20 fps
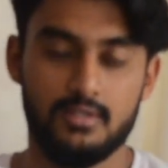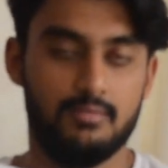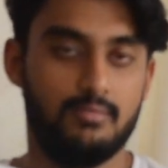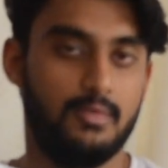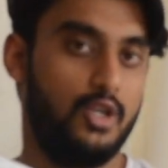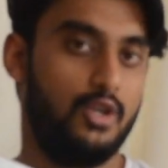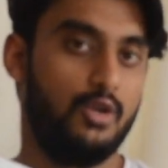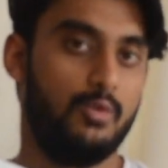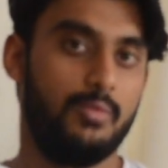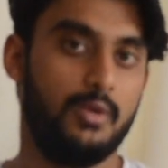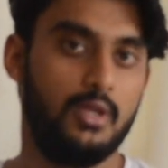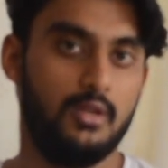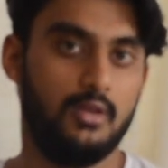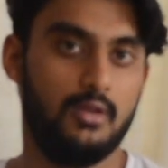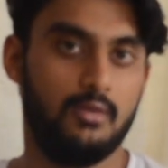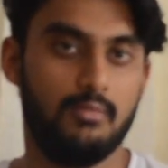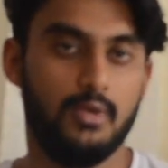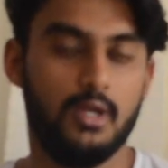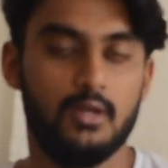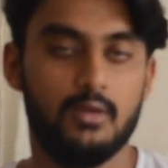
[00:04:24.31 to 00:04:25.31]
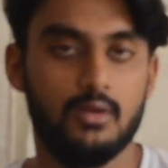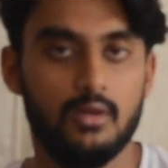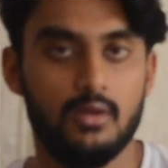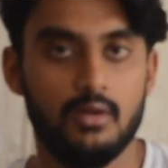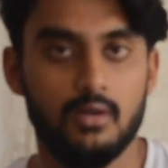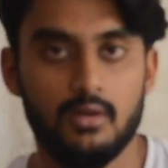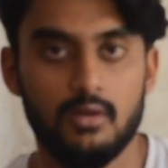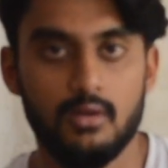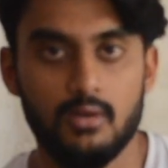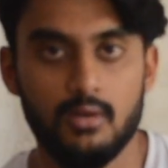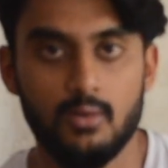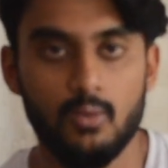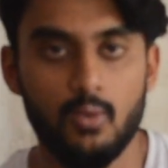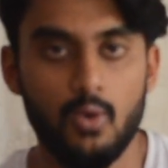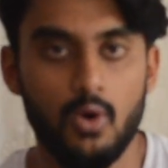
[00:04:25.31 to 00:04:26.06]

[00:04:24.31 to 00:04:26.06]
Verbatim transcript: is my opinion but uh,